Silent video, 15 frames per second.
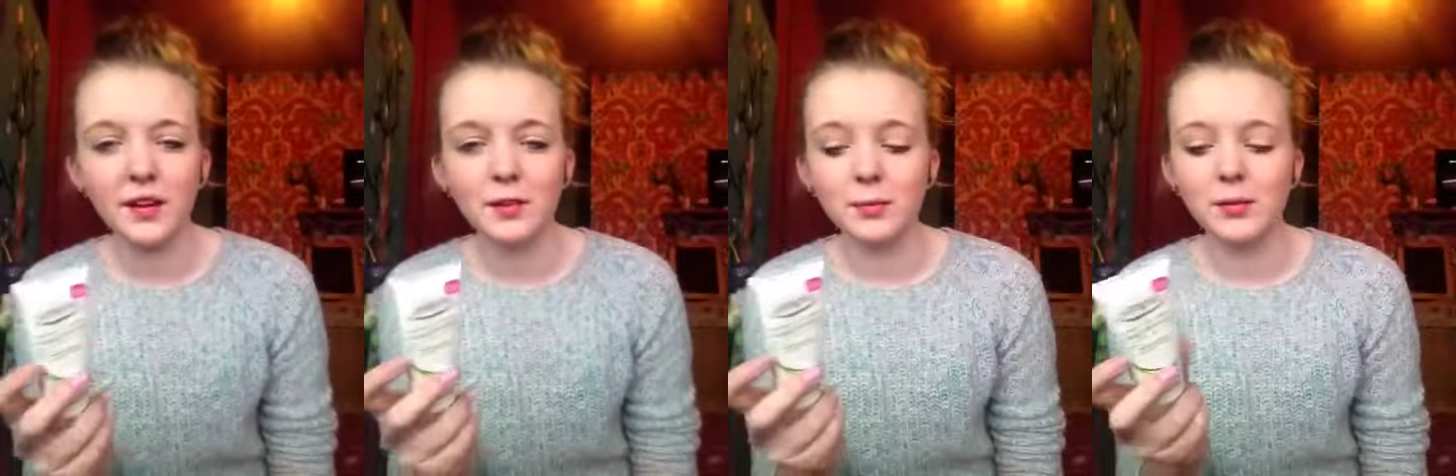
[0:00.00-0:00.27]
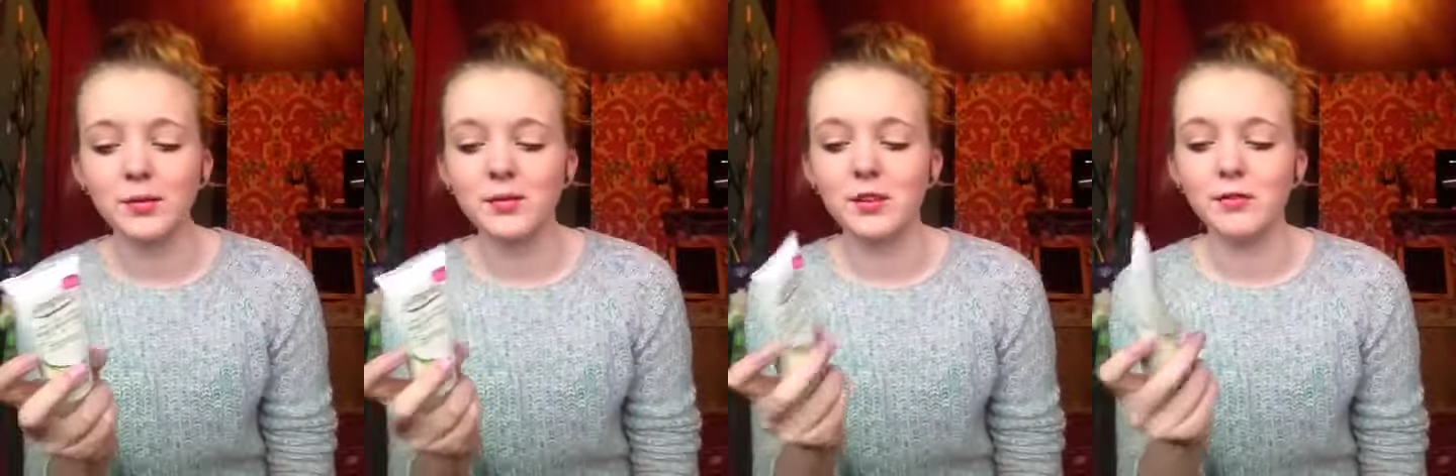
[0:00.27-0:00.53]

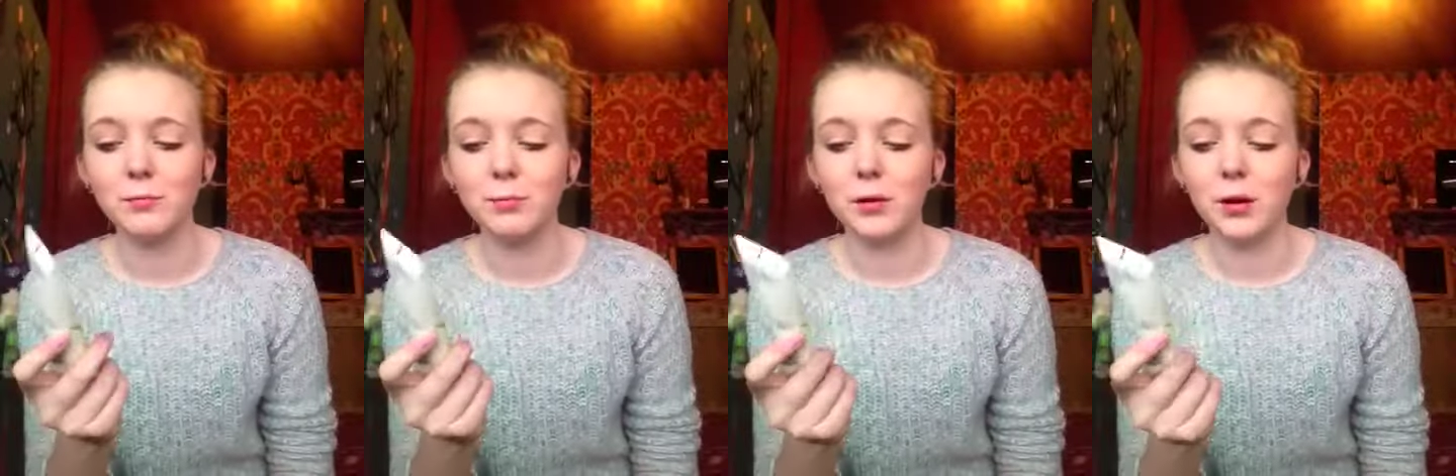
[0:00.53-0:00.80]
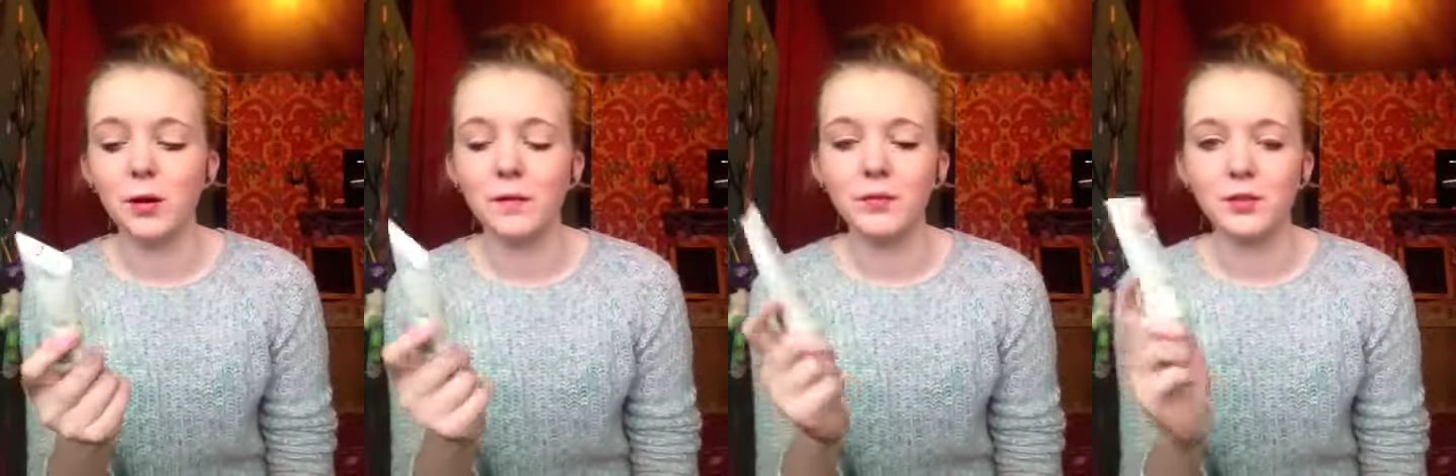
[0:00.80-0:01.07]
expensive,
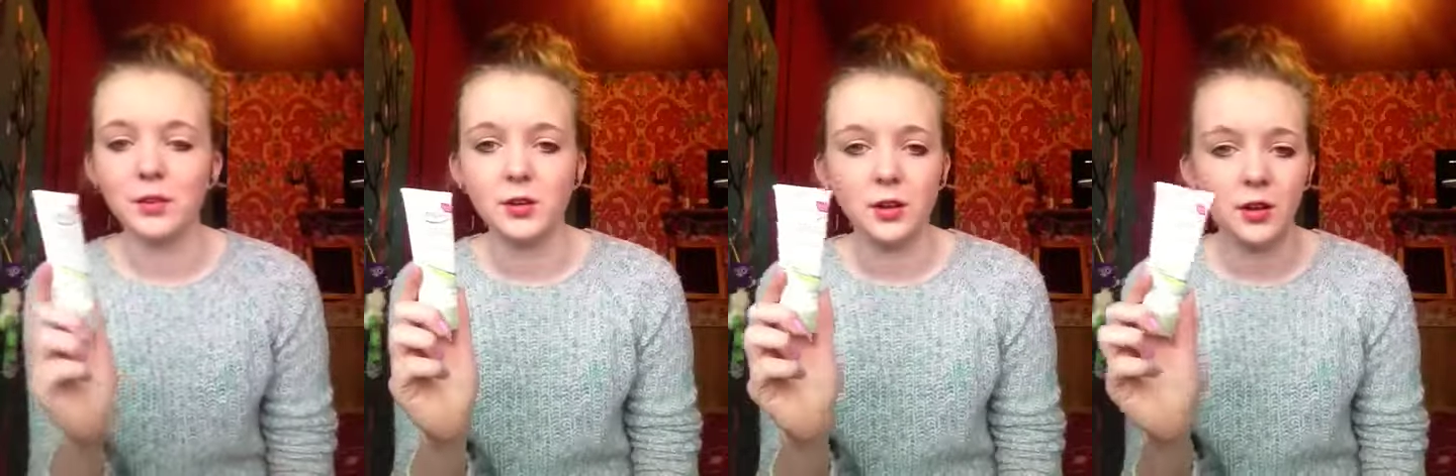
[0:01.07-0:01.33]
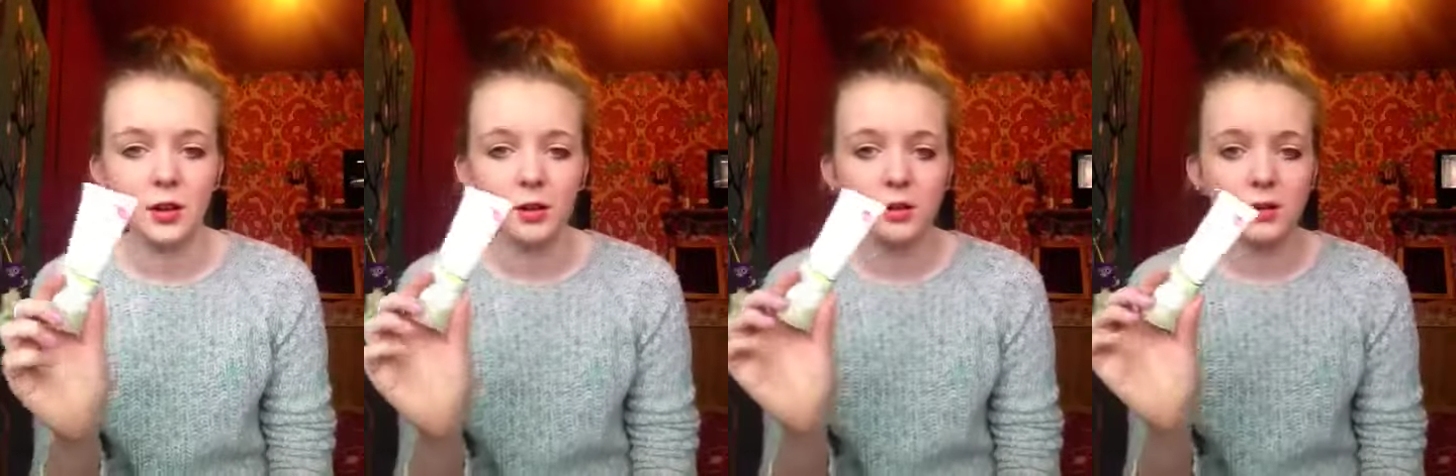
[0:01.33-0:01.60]
but obviously you're
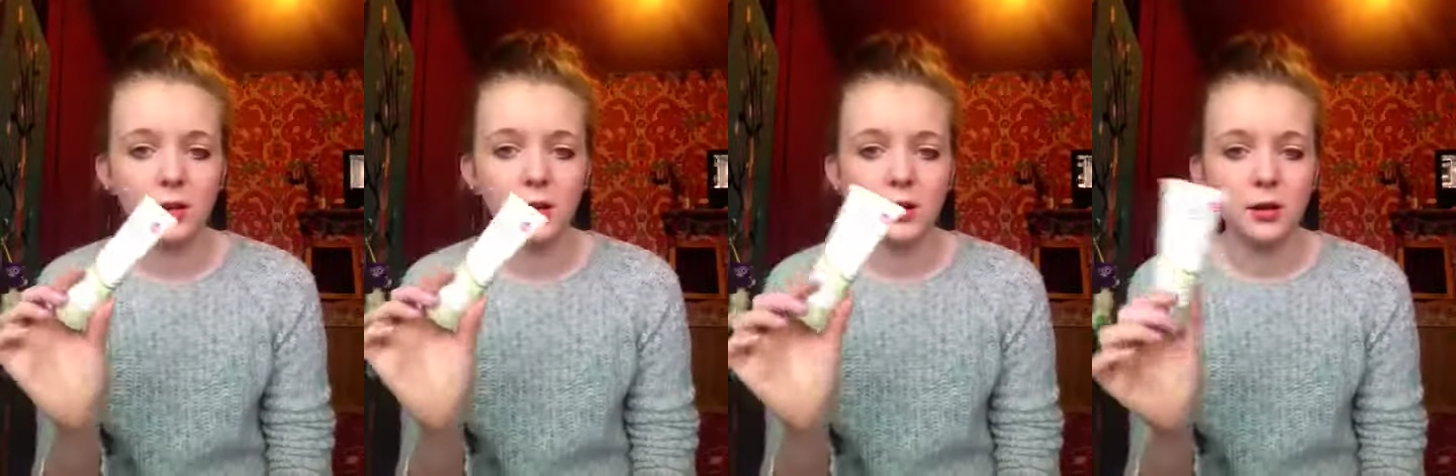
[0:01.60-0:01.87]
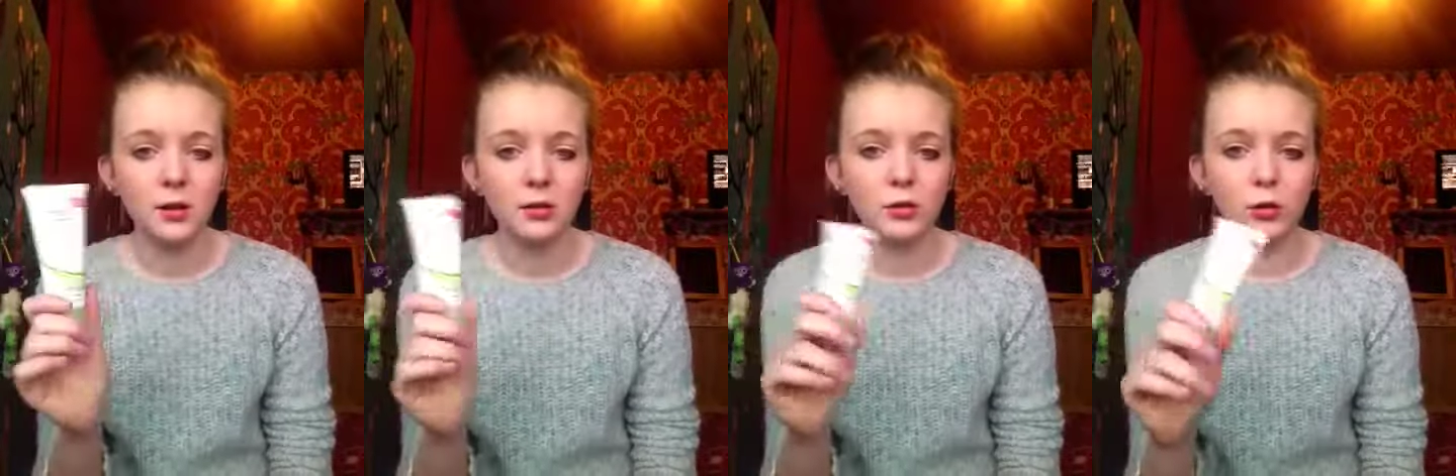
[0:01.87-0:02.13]
going to